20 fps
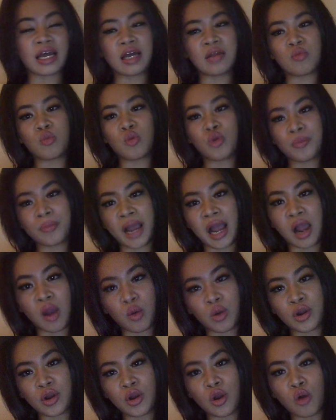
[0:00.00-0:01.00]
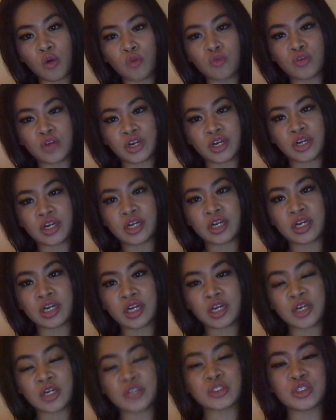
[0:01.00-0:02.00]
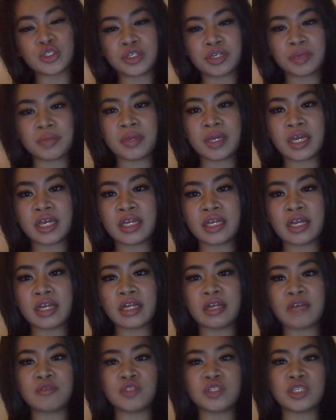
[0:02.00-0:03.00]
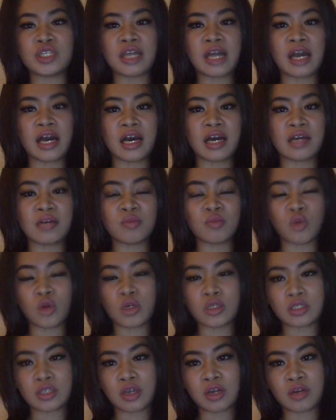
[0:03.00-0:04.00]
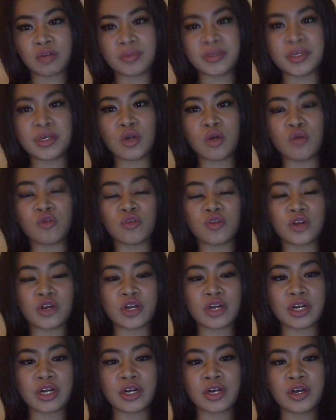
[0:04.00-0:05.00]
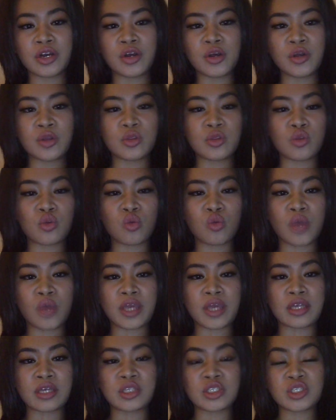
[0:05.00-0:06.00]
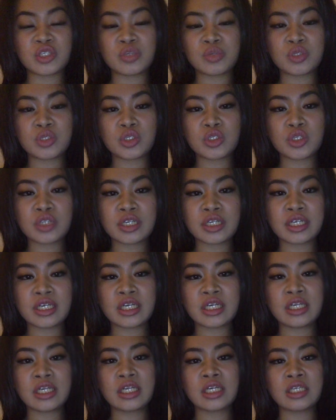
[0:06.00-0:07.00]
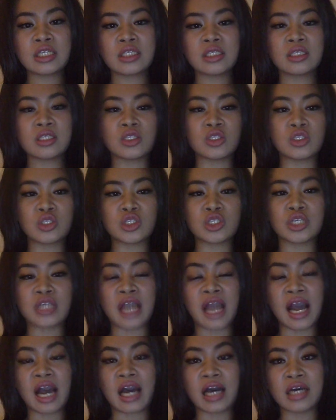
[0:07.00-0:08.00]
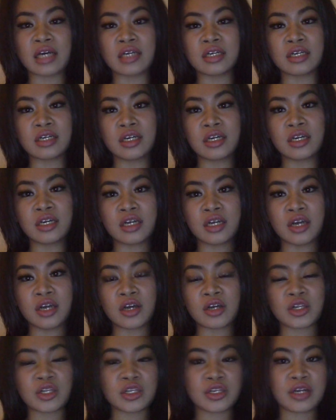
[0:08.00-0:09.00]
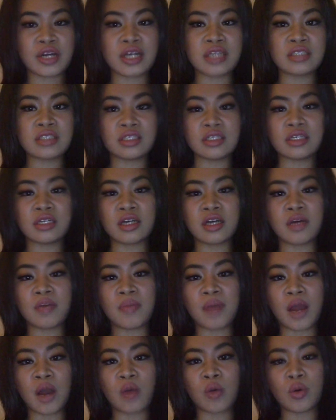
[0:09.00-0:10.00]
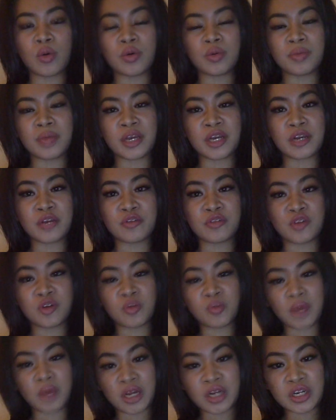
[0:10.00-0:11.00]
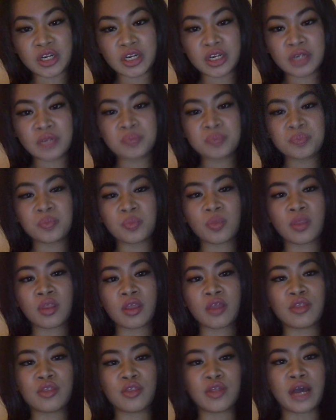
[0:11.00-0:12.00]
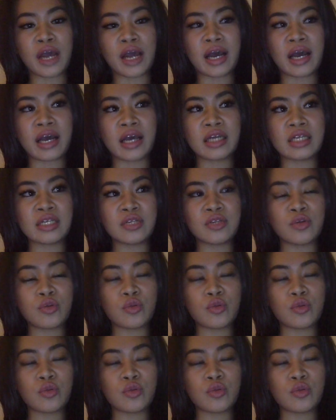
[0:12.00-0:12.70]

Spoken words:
more power over her treatment, and if she had more autonomy over the way that she was treated, since she had a clear idea about what would make her feel better, that